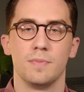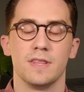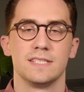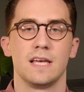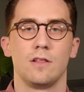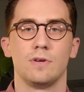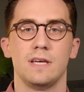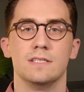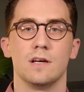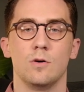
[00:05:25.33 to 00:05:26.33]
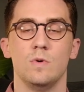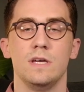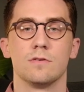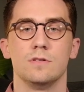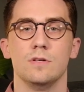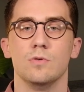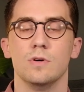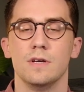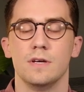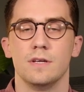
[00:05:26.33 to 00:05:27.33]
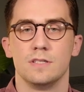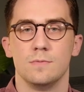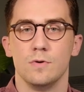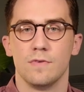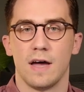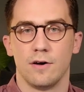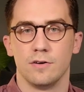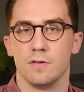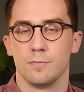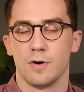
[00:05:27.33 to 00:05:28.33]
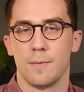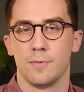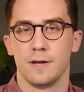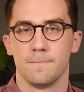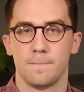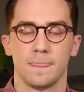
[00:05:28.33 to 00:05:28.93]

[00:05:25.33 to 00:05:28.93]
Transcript: but the seller needs a week or two to move out of the property.